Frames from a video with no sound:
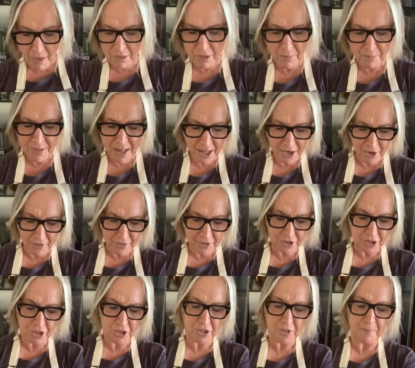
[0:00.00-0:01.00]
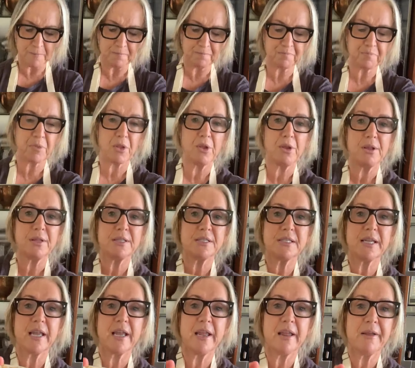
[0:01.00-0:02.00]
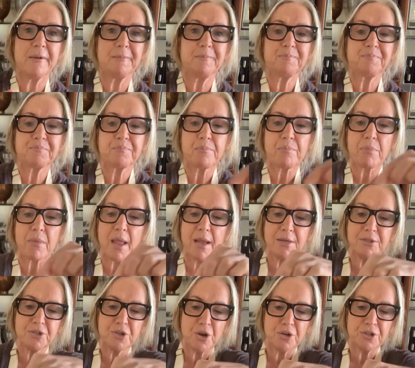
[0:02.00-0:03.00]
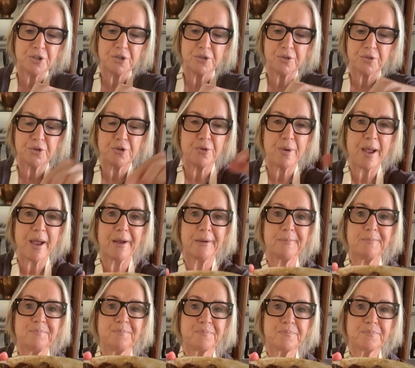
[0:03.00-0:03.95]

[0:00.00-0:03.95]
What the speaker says: The blood oranges, you can see, are dotted throughout.